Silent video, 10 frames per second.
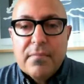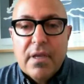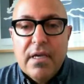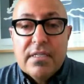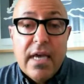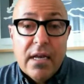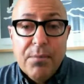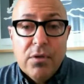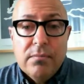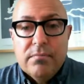It's
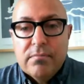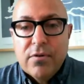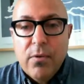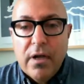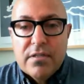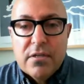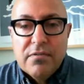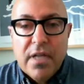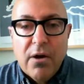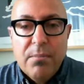edible, for one, so the
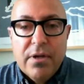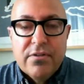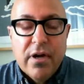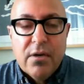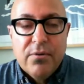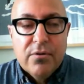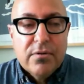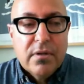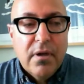flower buds are edible.